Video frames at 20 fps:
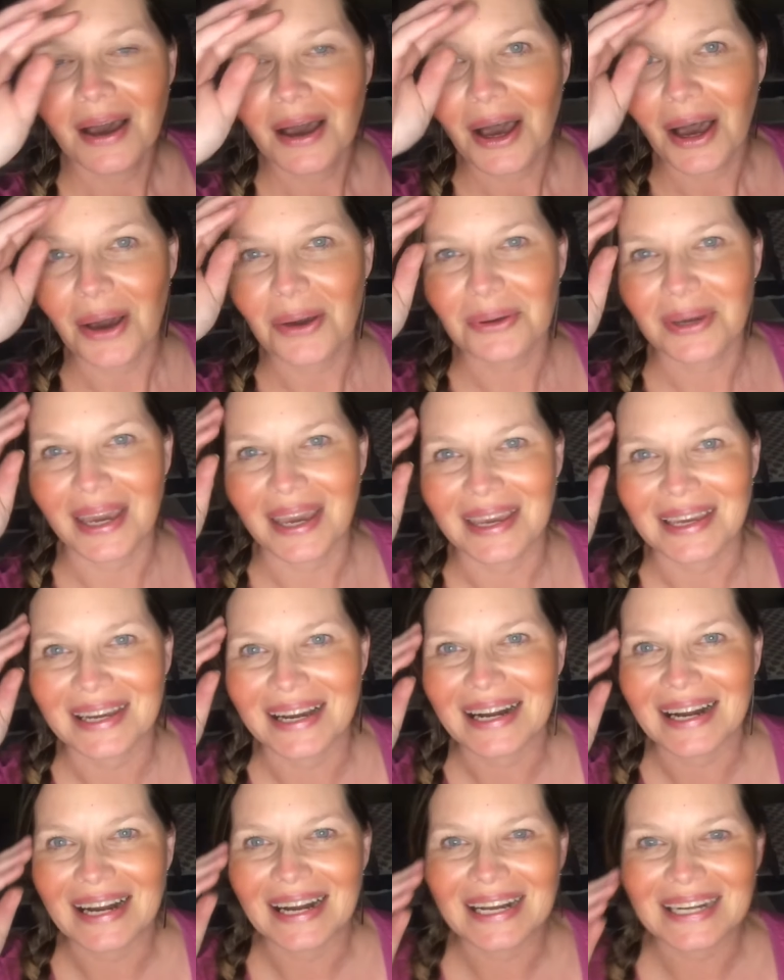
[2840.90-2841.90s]
Okay
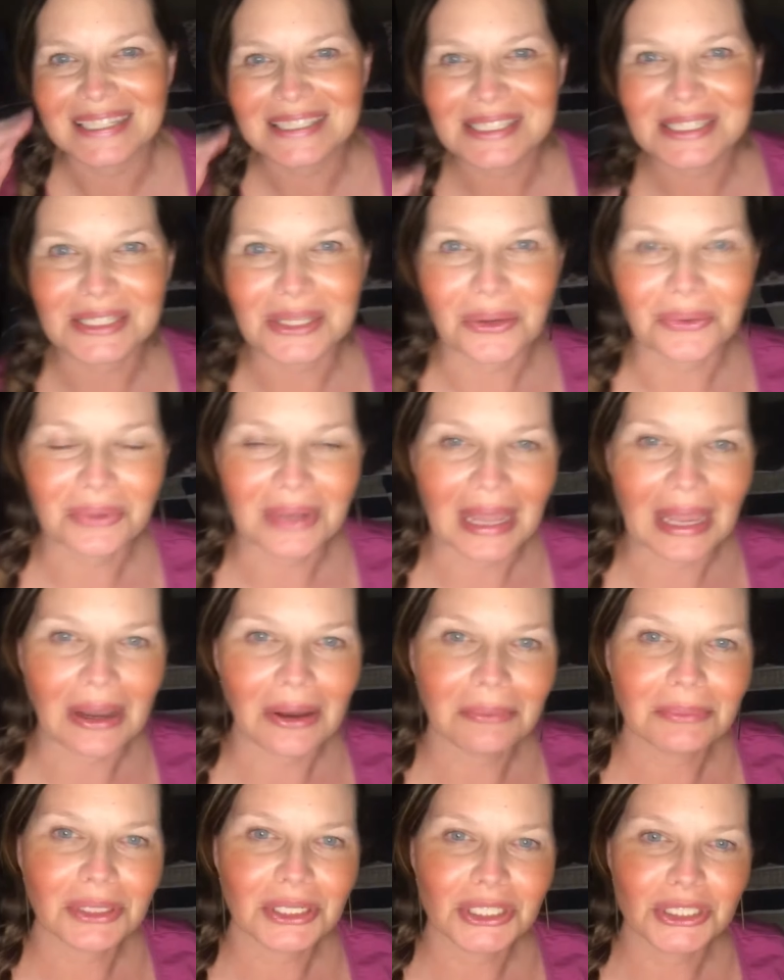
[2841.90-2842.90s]
guys, so now
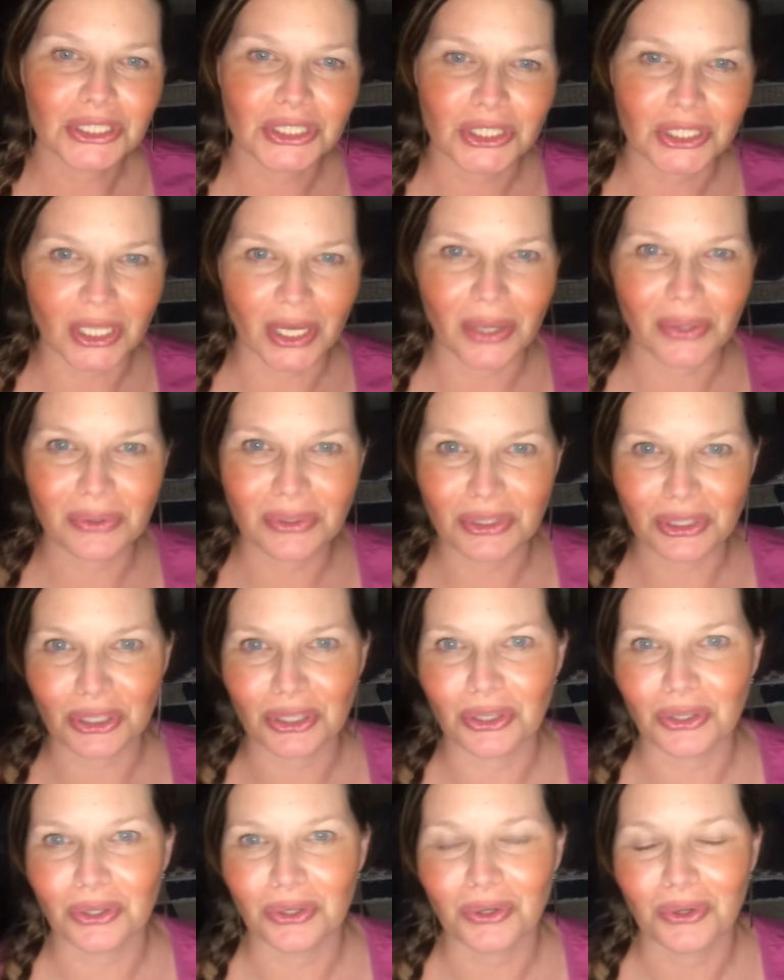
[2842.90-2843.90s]
I'm going to show
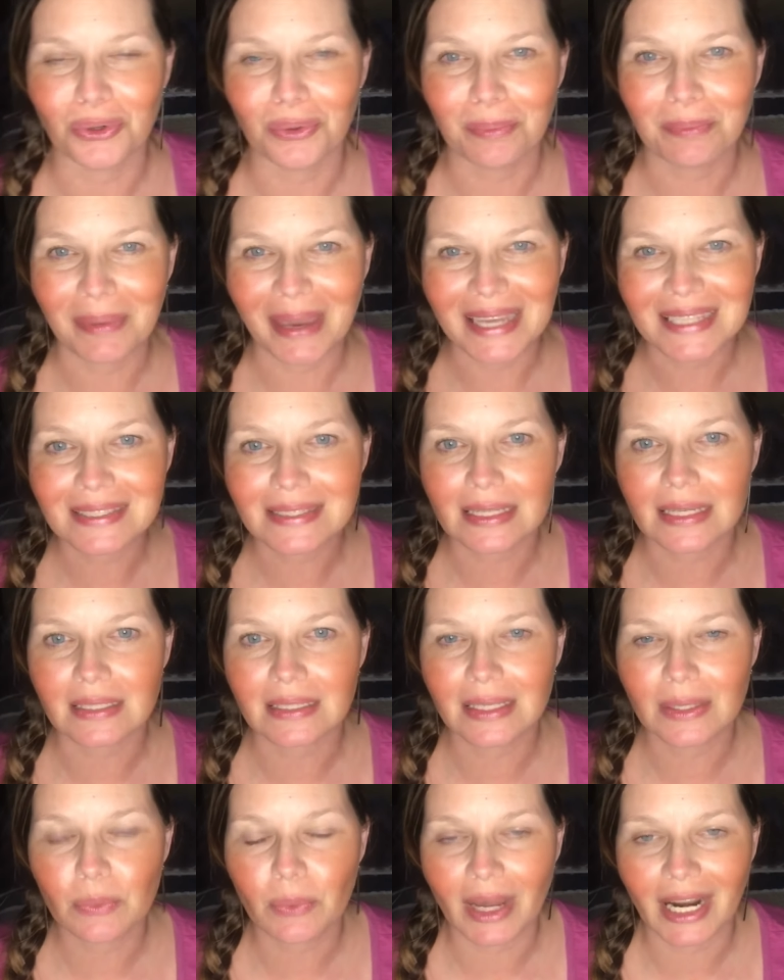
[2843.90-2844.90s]
you
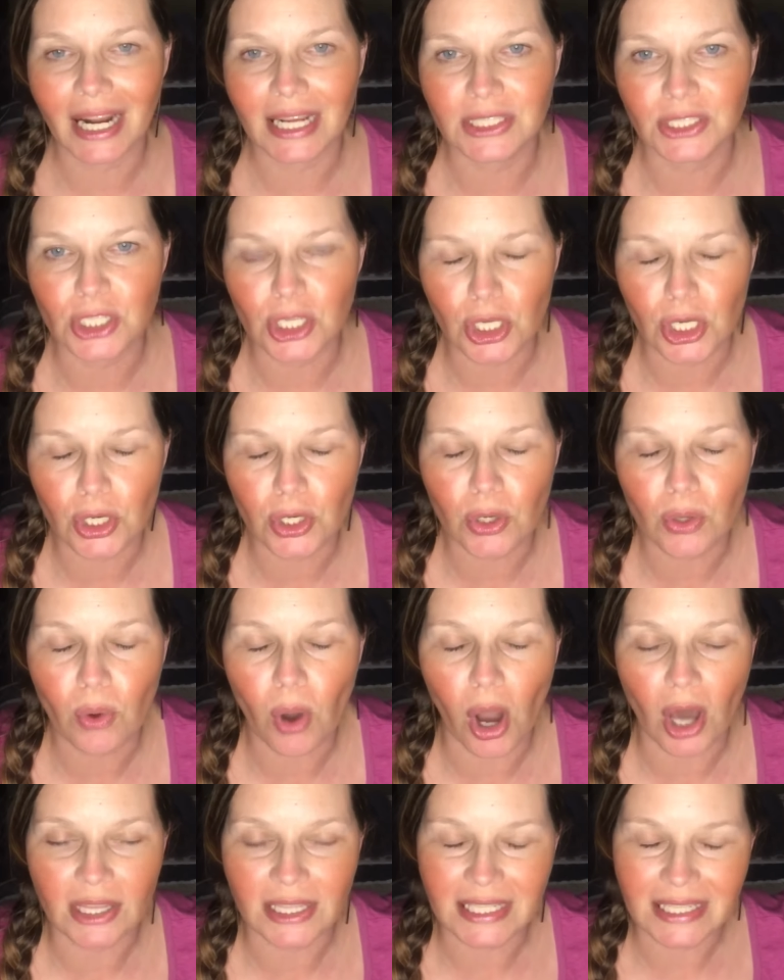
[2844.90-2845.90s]
basically what I do
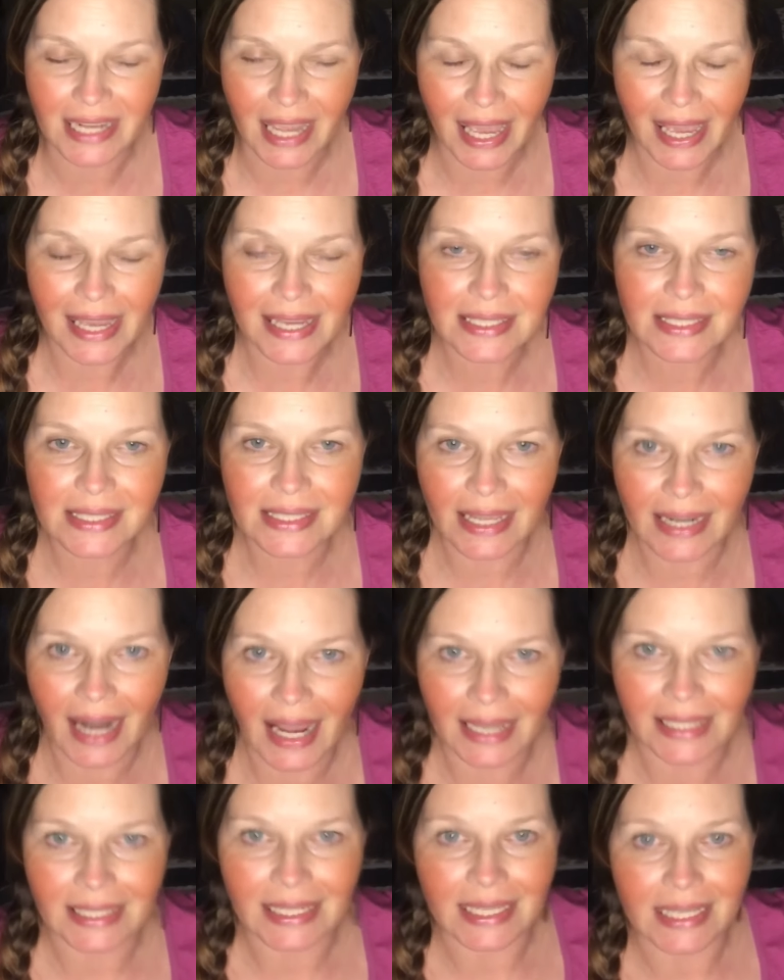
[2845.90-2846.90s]
on the days that
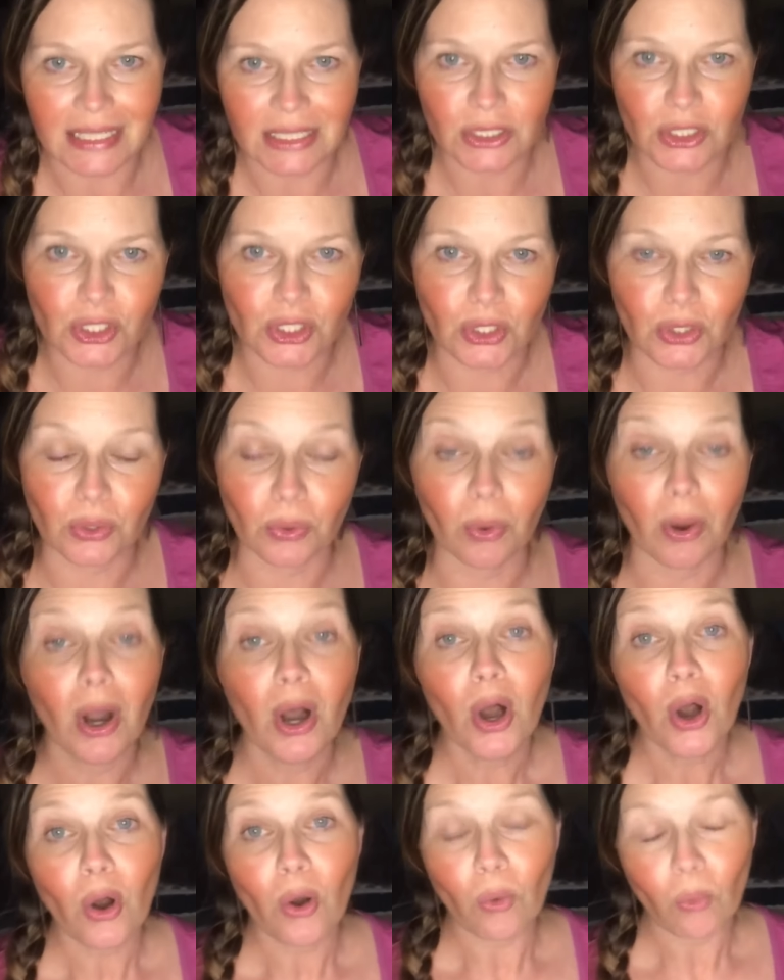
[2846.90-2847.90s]
I need to
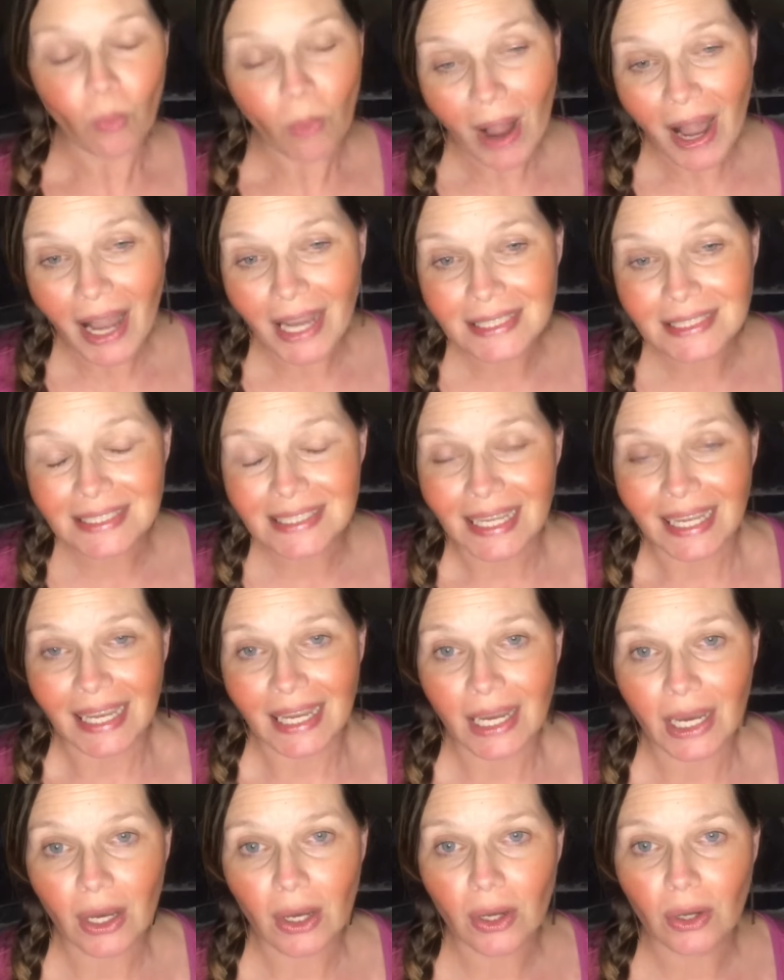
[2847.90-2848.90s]
wind
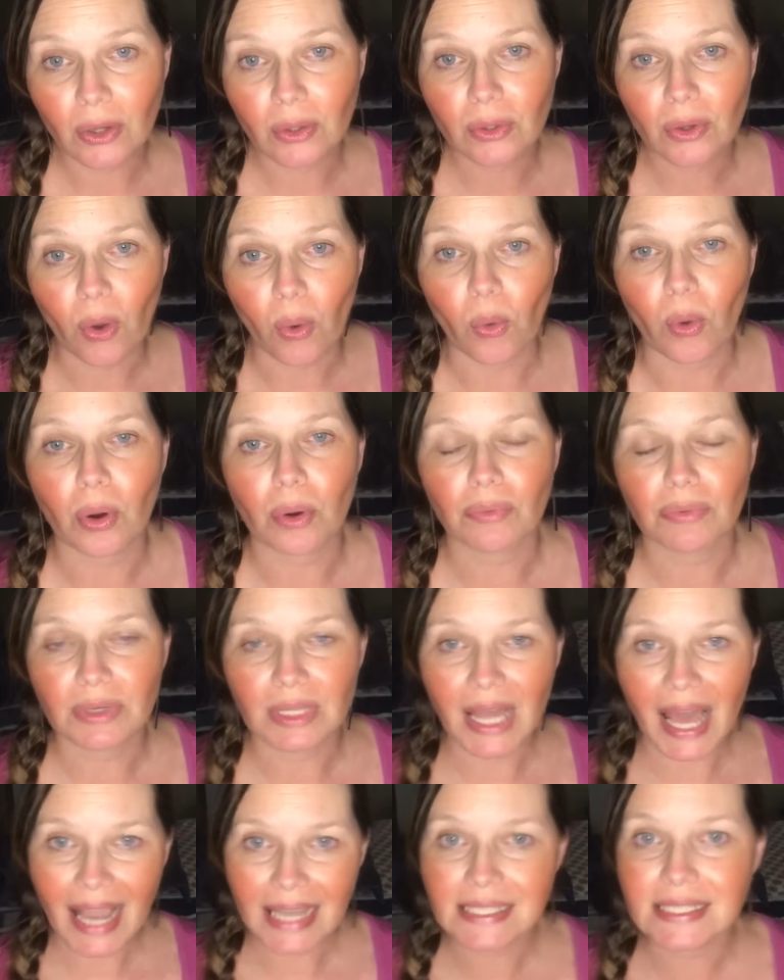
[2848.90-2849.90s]
down or
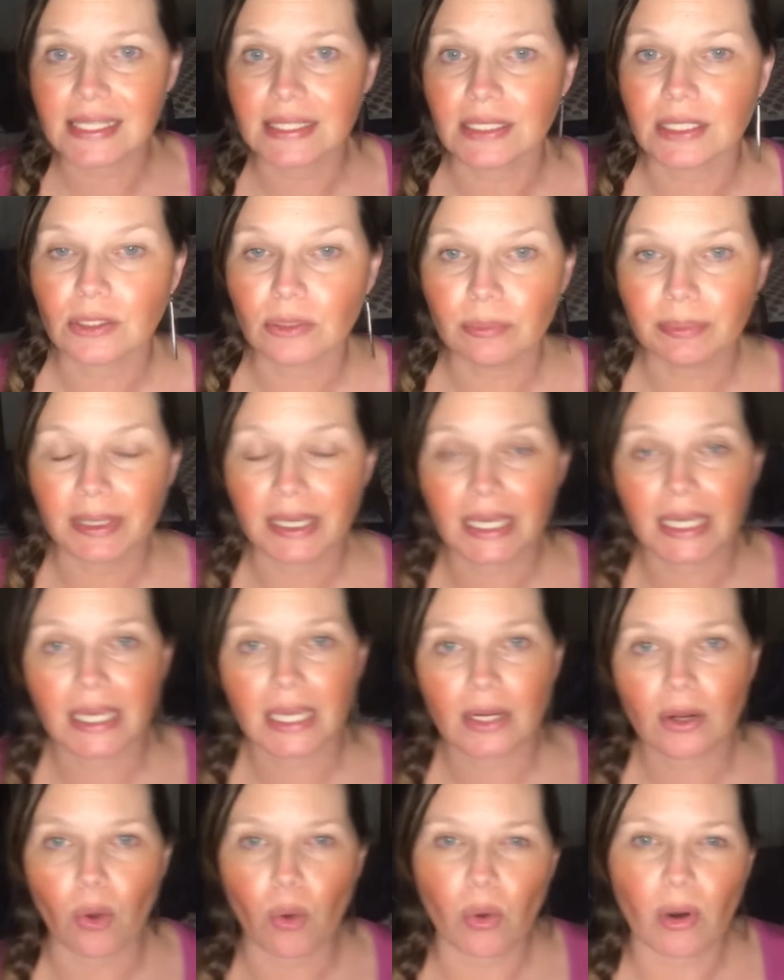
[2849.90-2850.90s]
relax a little
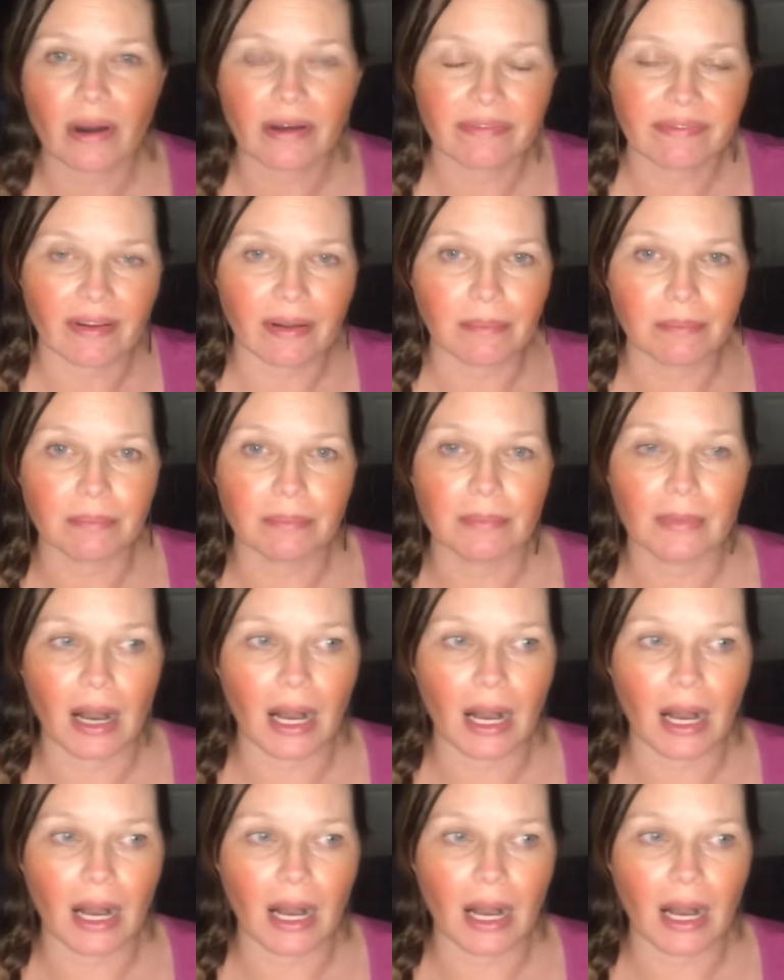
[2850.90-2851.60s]
bit, or if I'm